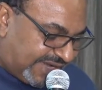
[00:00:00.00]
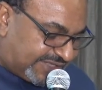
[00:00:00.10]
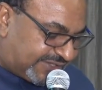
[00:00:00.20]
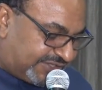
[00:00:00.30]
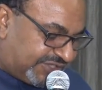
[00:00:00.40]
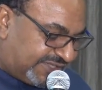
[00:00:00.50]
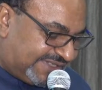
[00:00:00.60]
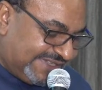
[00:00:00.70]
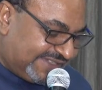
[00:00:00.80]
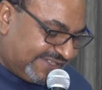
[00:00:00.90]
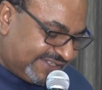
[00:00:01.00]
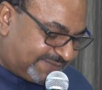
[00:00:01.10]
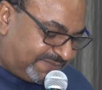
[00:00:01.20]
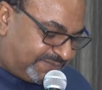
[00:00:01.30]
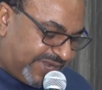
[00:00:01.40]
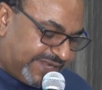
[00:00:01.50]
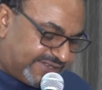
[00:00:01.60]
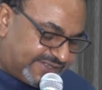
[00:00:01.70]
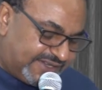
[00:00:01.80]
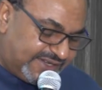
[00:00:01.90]
at such a dizzying
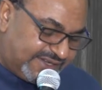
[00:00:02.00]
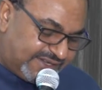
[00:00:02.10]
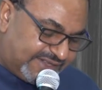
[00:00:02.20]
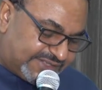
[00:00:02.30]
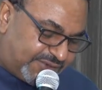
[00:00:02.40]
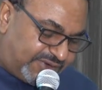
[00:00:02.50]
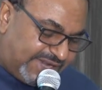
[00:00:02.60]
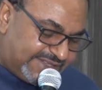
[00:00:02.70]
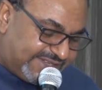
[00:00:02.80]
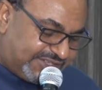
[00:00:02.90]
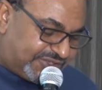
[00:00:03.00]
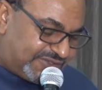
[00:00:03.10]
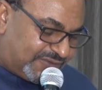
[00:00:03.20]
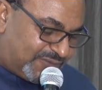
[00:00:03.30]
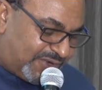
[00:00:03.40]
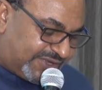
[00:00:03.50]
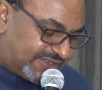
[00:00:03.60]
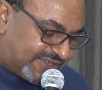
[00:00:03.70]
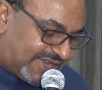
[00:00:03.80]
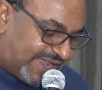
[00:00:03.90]
pace that organizations and
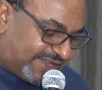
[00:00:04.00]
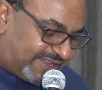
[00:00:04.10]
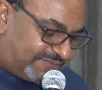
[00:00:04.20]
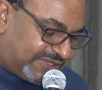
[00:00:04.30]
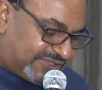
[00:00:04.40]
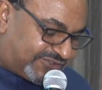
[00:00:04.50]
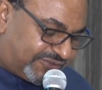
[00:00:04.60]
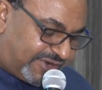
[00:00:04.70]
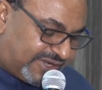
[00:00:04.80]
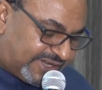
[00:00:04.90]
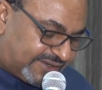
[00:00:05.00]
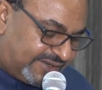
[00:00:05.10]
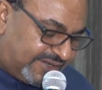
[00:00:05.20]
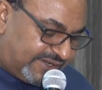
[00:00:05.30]
workers alike have been struggling